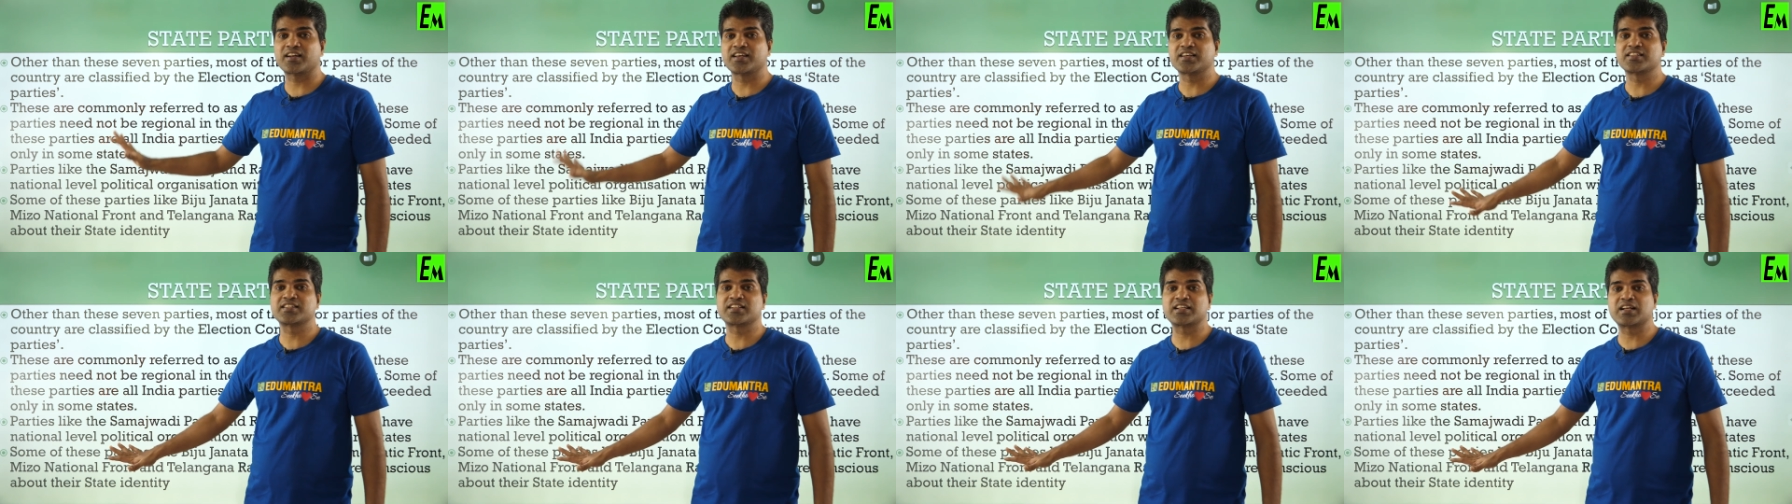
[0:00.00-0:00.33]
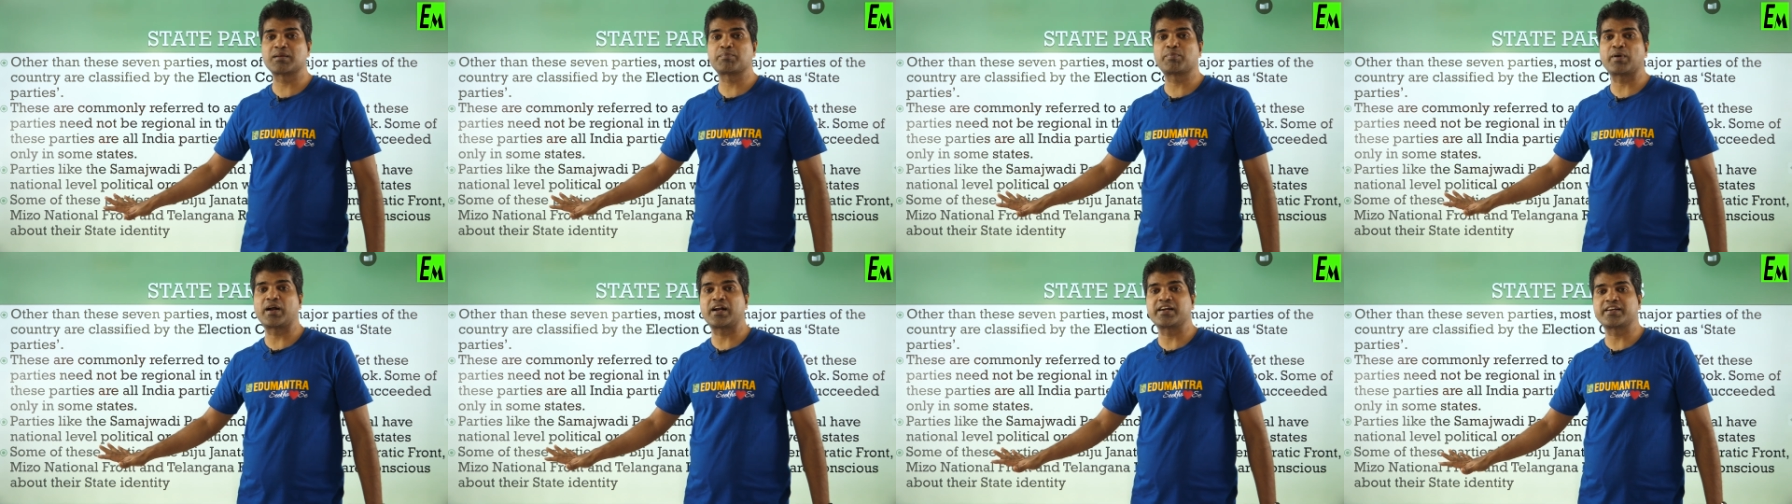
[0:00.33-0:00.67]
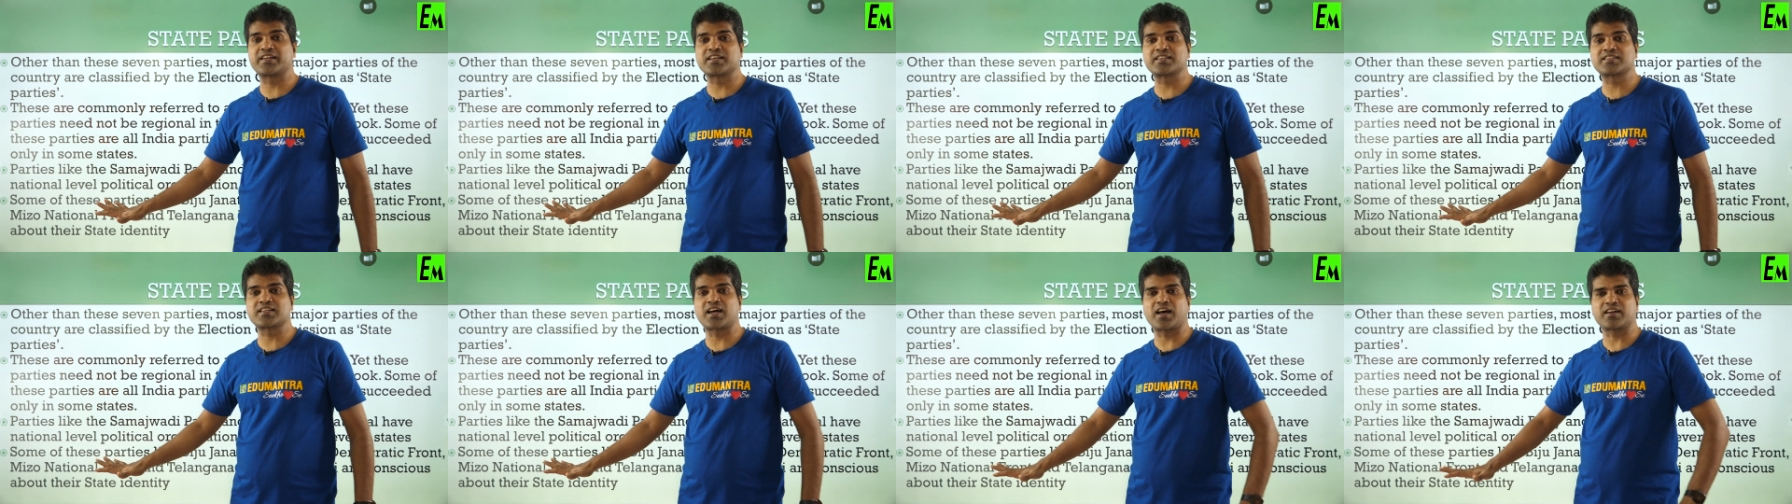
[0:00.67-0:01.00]
regional
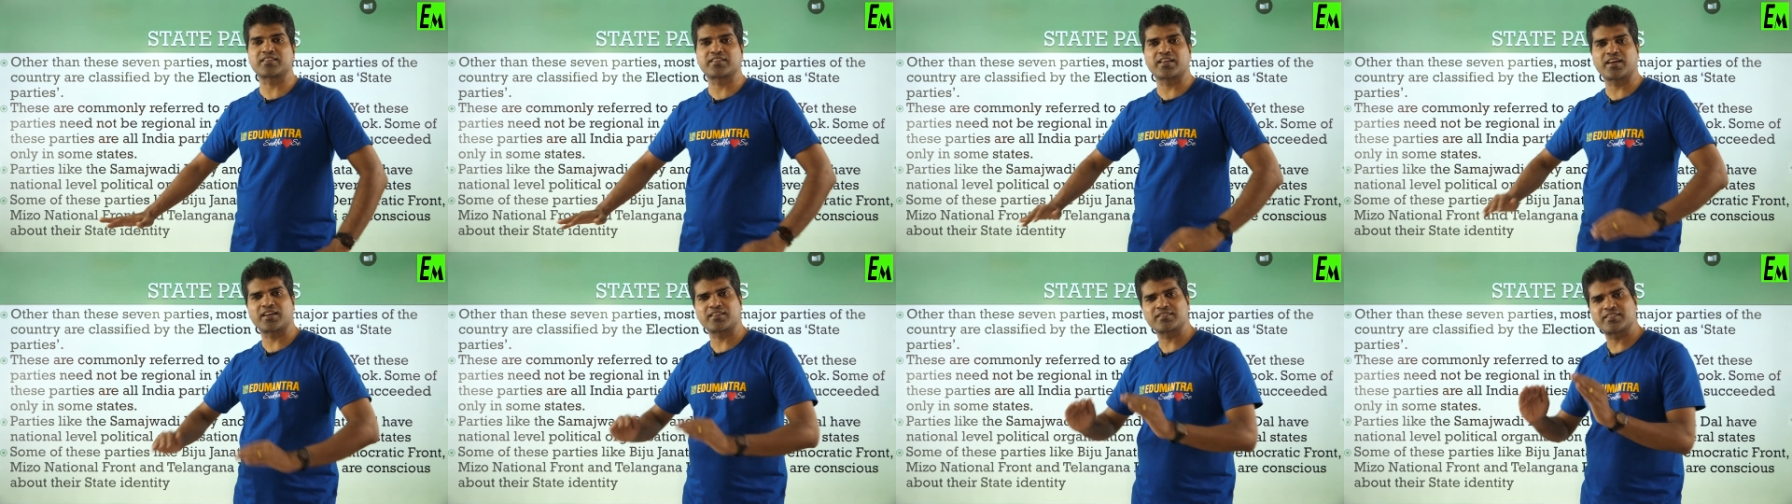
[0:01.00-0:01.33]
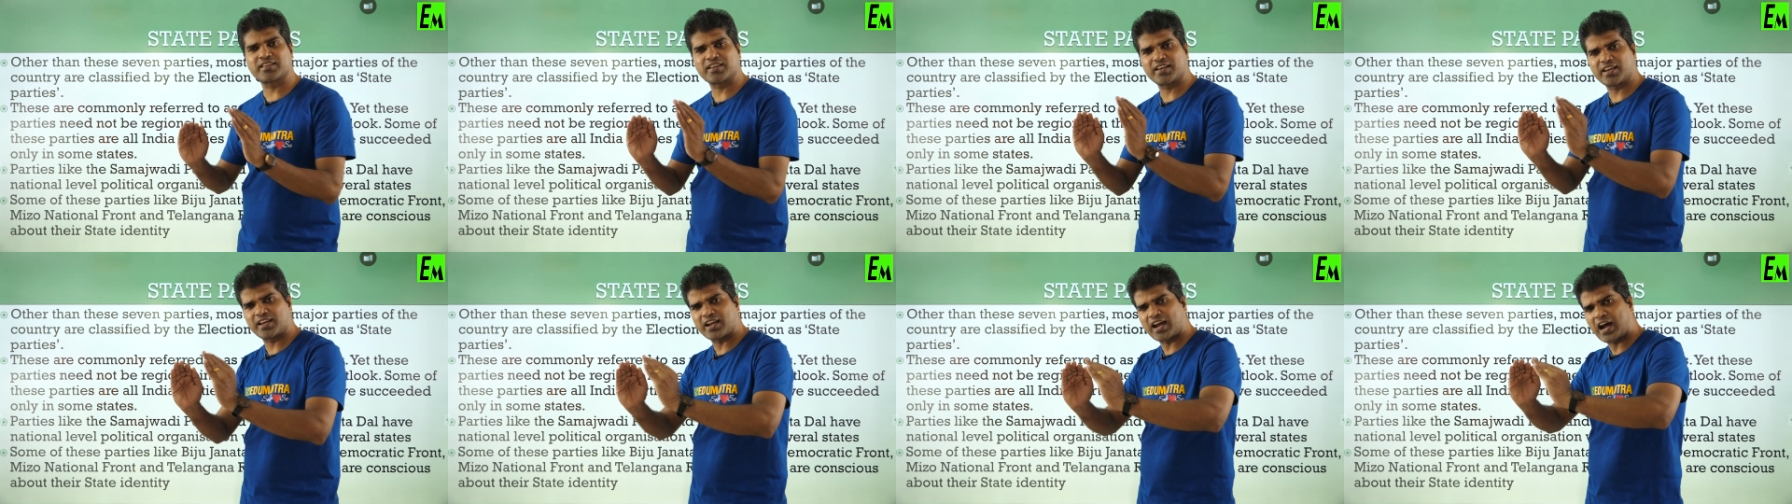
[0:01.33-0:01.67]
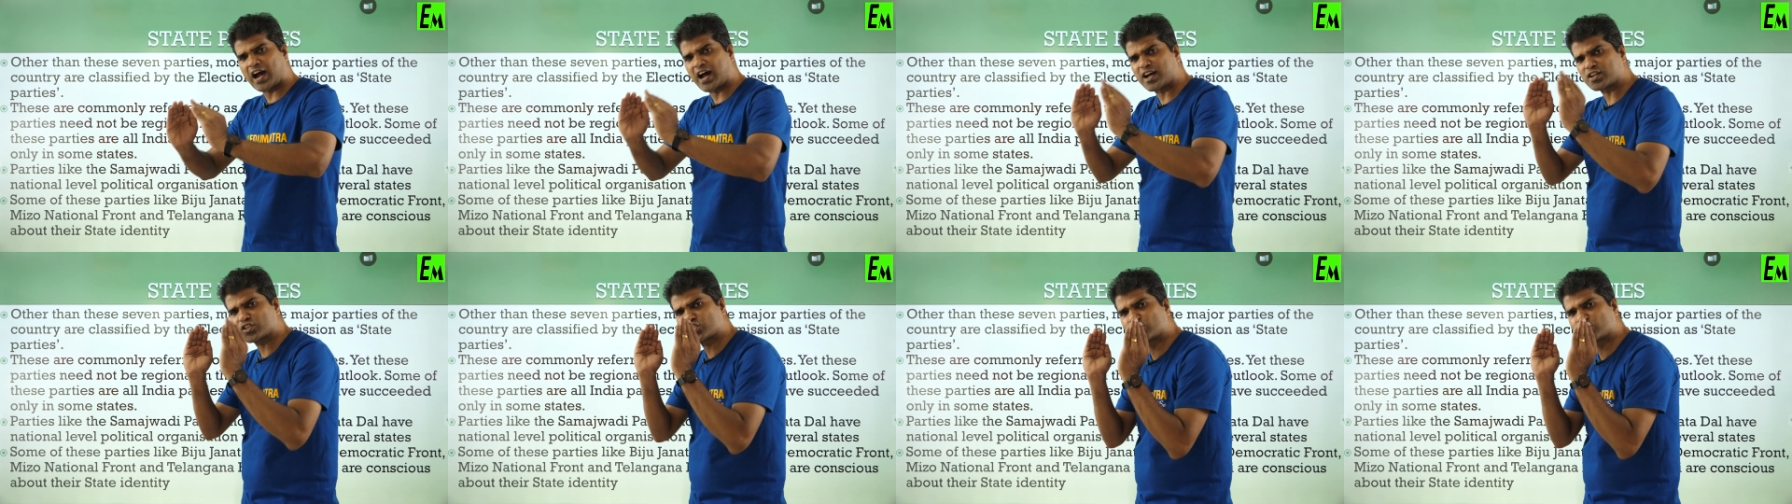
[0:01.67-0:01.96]
parties are there, they are